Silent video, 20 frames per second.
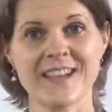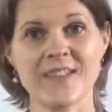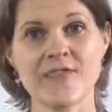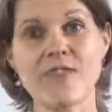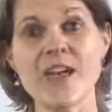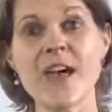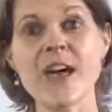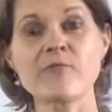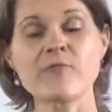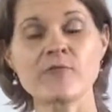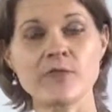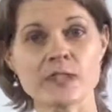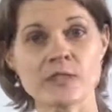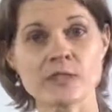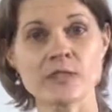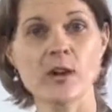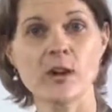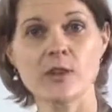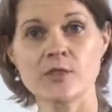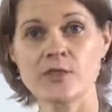Their
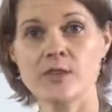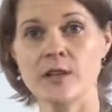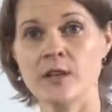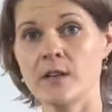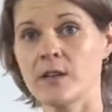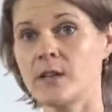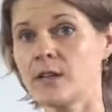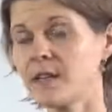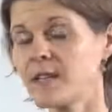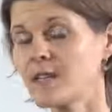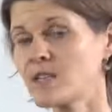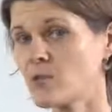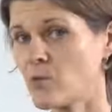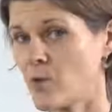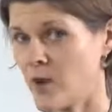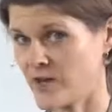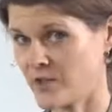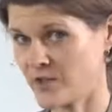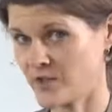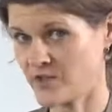risk culture is
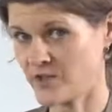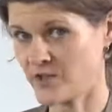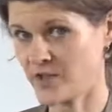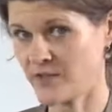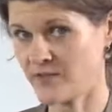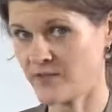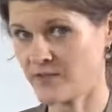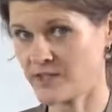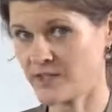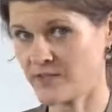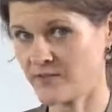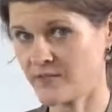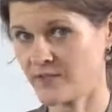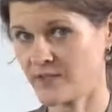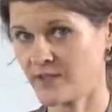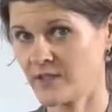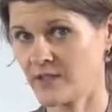quite conservative.